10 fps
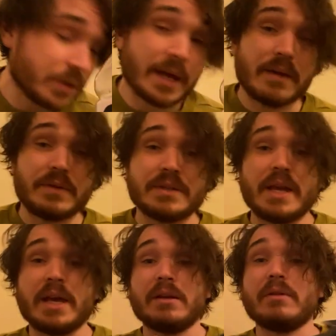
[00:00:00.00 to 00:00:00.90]
have these
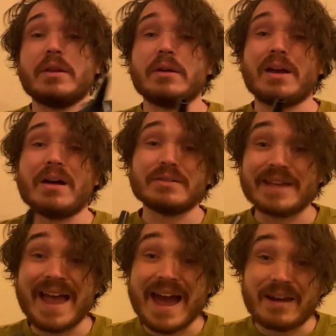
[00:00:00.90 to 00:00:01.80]
hanging around their house
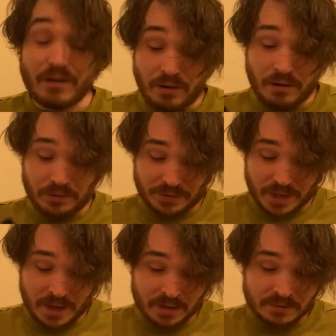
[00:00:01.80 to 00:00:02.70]
at all
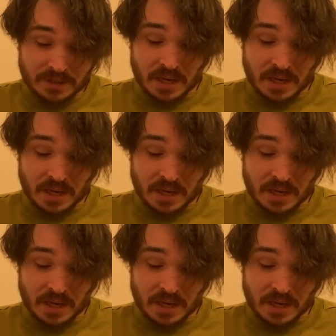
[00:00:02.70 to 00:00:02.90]
times.